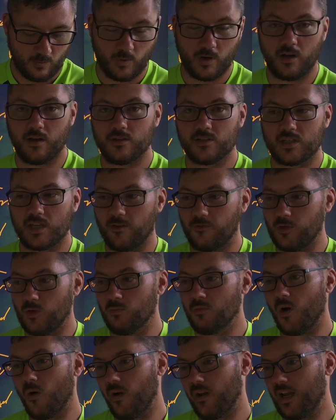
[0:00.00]
Whereas if you
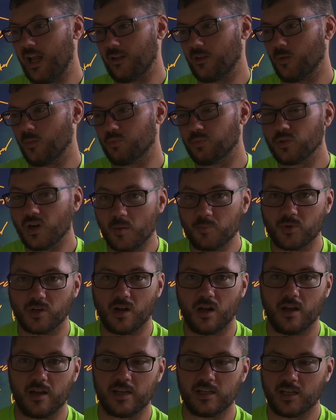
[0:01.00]
mow it at the proper
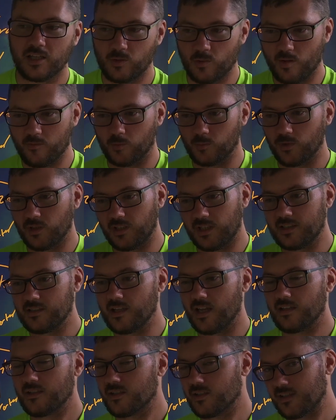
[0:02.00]
height and you have a really
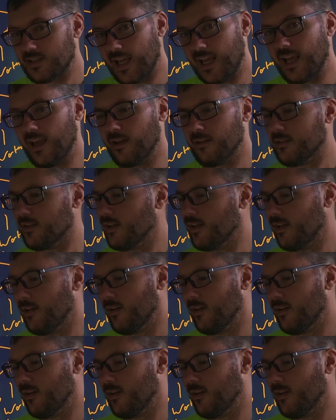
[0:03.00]
dense stand,